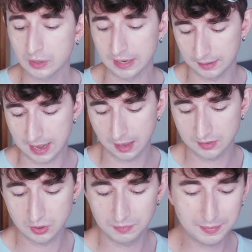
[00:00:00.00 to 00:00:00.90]
Okay, yeah,
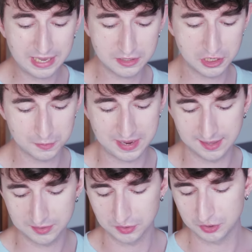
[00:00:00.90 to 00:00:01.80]
so maybe I'll change my
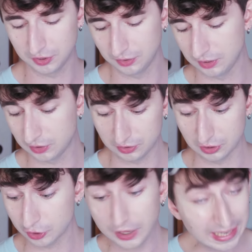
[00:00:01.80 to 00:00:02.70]
answer to the
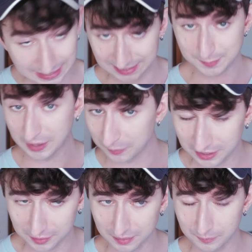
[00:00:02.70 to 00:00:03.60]
training is bare
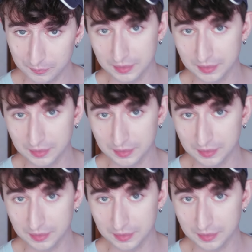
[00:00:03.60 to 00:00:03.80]
minimum,